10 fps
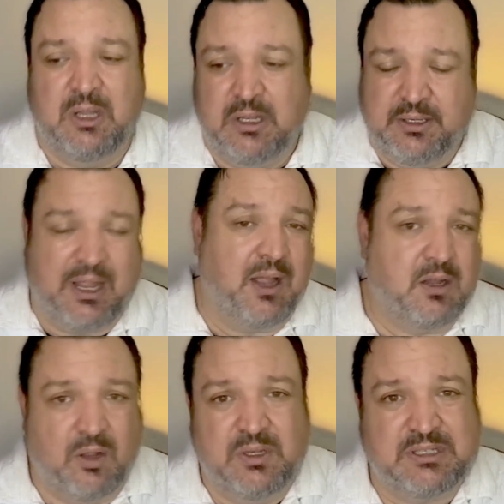
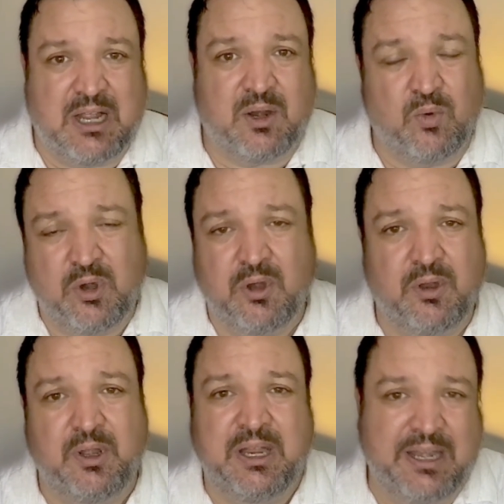Taco is not a
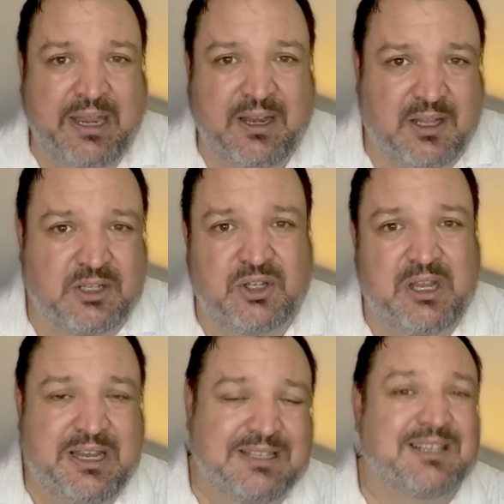word in English.
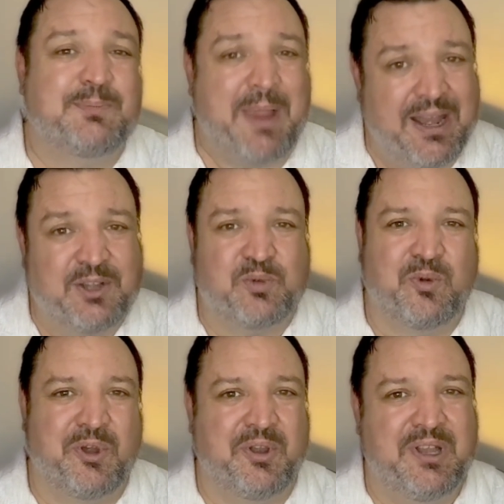It's a Spanish
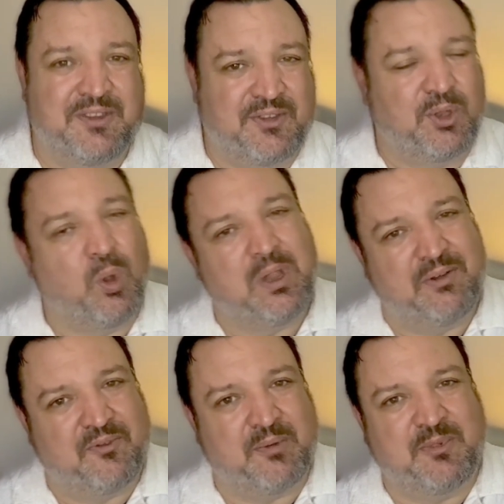word. It's
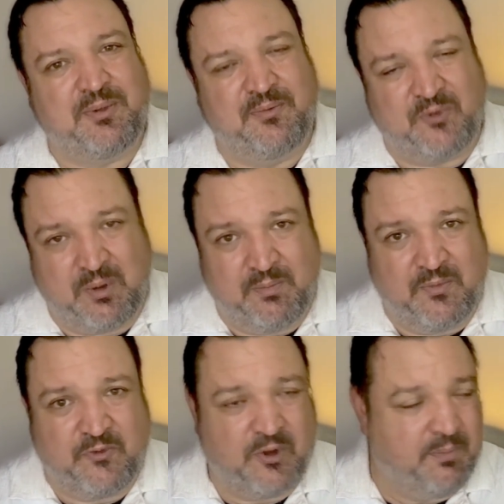stolen
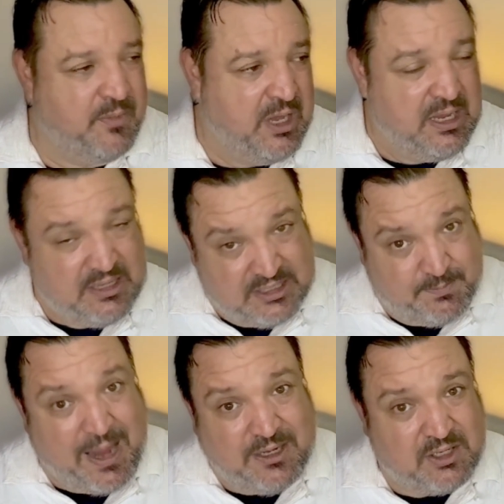from the
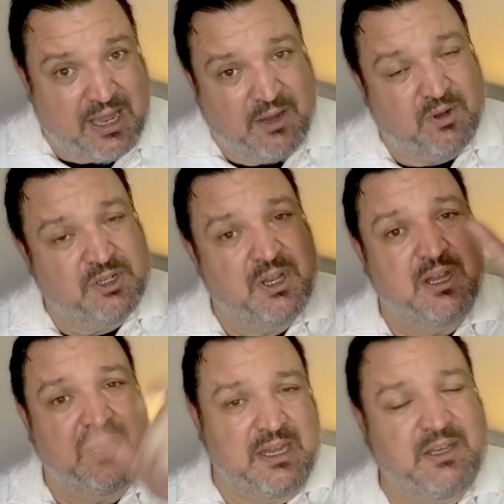Spanish language
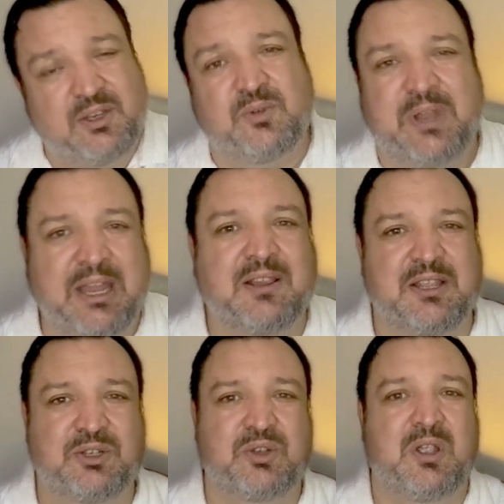into
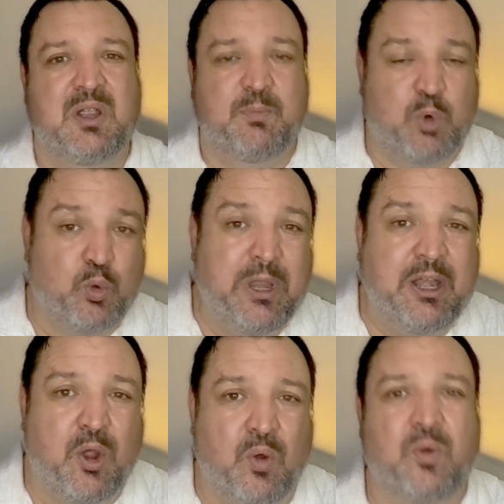English.
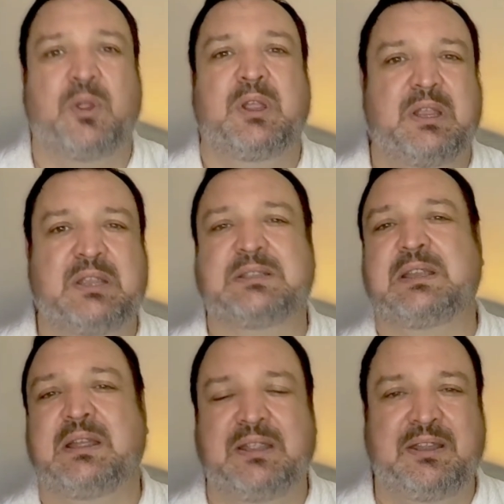Burrito is
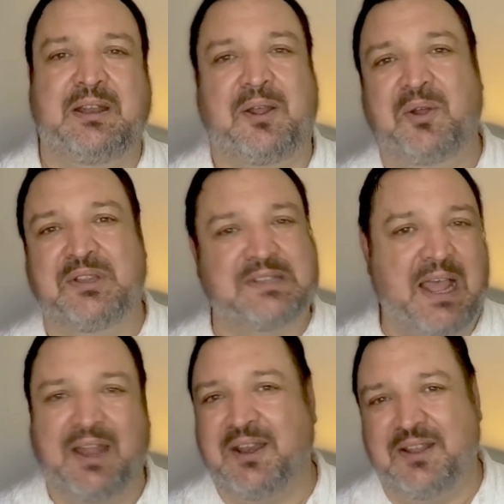
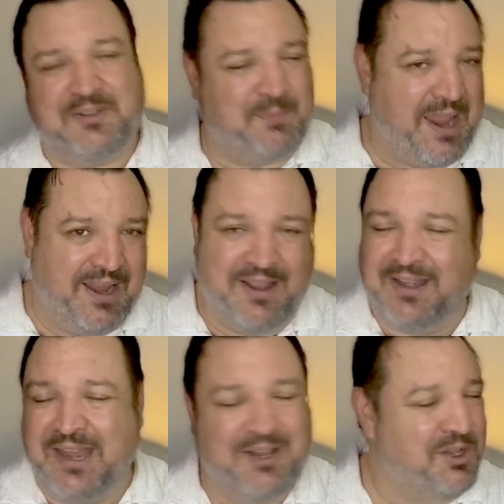not
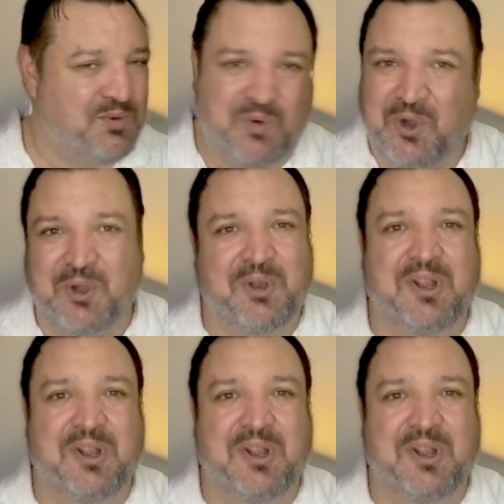an English word.